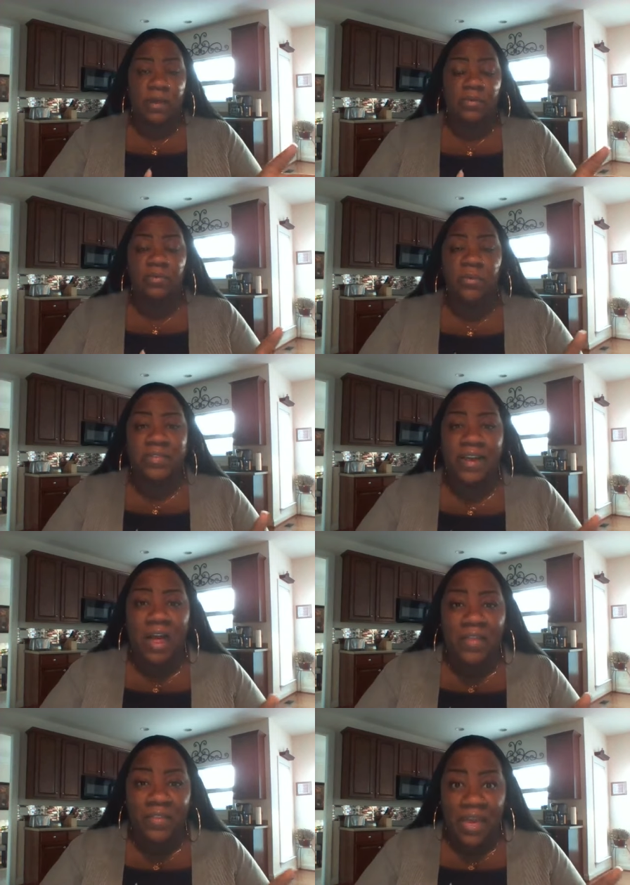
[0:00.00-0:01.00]
I don't know what they
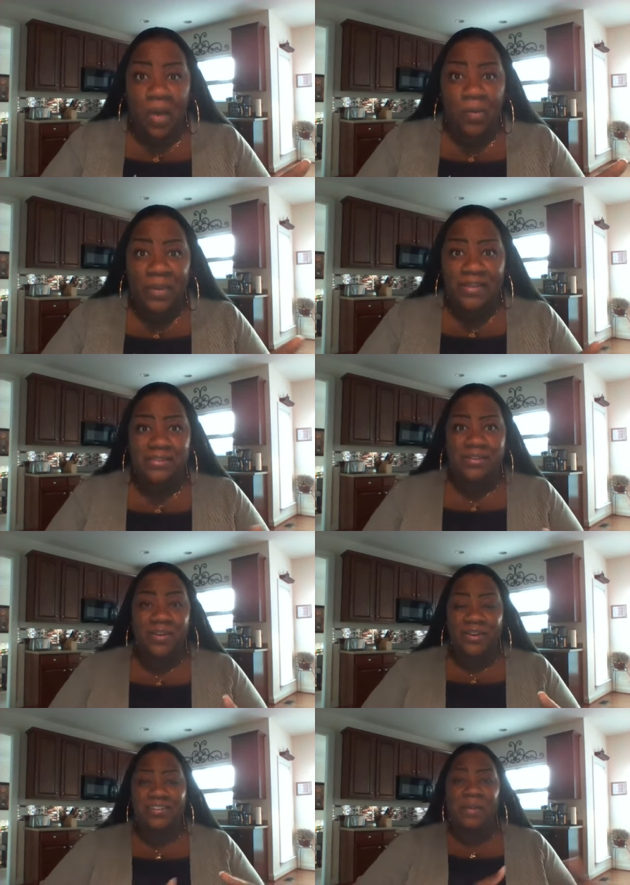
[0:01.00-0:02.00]
call it, the elements,
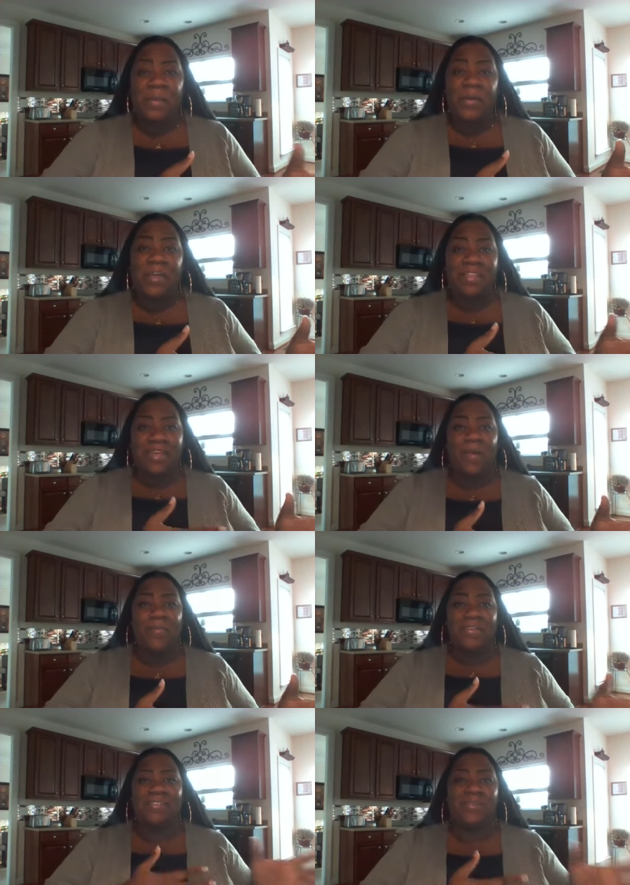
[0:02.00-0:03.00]
or let me go get the
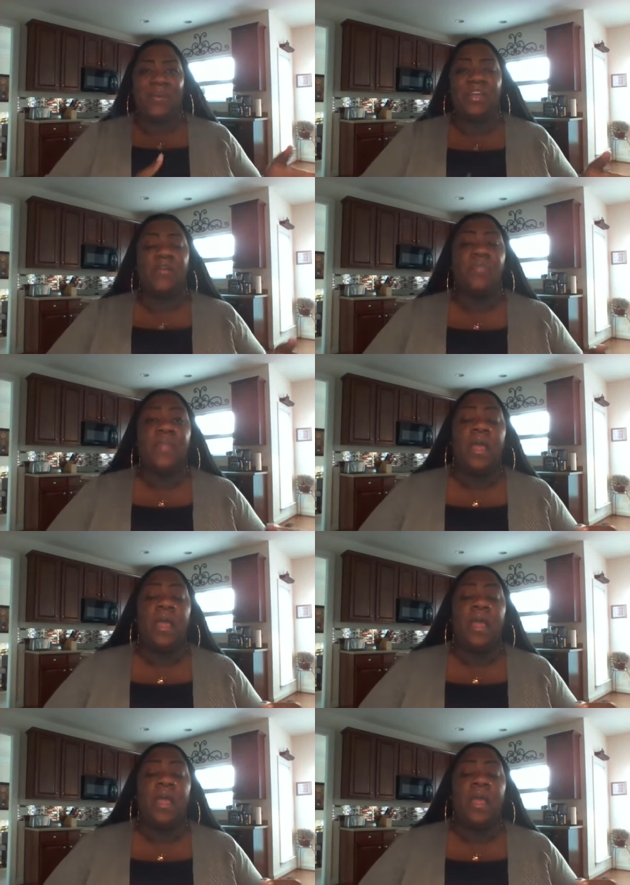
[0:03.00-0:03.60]
elements for you.